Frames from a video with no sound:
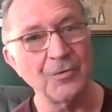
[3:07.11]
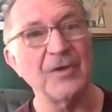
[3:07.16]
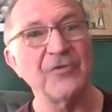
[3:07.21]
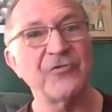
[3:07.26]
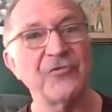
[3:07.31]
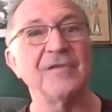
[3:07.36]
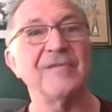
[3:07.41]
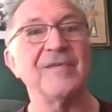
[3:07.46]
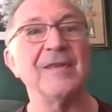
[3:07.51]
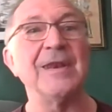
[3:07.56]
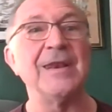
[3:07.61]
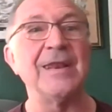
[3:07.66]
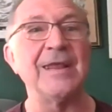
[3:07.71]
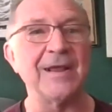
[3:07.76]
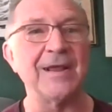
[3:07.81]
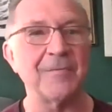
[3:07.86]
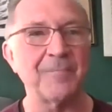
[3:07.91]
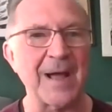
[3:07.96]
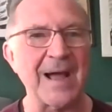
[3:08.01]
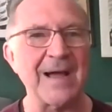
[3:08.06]
They're trying to
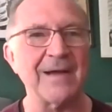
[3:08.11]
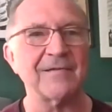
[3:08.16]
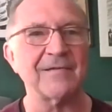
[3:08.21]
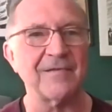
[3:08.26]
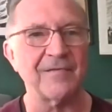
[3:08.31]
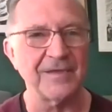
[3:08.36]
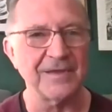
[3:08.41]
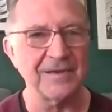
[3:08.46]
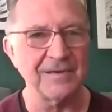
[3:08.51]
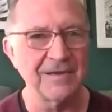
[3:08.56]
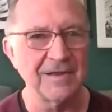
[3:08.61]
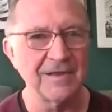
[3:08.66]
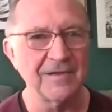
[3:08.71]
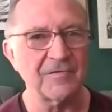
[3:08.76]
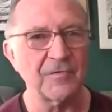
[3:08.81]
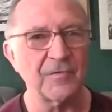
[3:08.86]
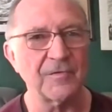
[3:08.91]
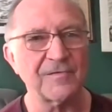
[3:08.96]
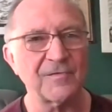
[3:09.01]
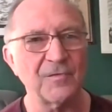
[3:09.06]
link back to
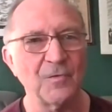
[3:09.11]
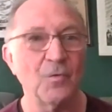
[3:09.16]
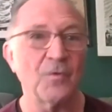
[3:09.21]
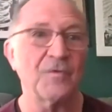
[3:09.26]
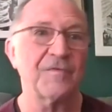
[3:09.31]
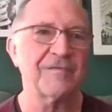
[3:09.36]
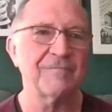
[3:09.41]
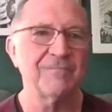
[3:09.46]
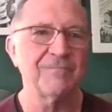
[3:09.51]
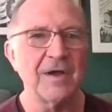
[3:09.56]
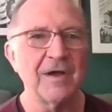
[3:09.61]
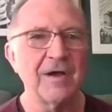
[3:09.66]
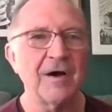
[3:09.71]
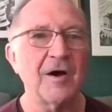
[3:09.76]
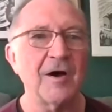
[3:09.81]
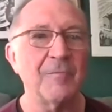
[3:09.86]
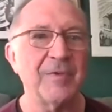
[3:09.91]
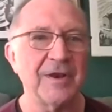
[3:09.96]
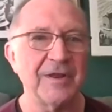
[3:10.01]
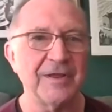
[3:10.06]
the source,
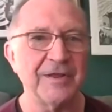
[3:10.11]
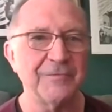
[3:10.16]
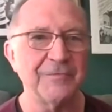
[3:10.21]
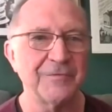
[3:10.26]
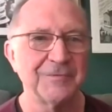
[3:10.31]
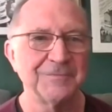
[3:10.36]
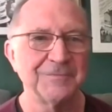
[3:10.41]
I believe.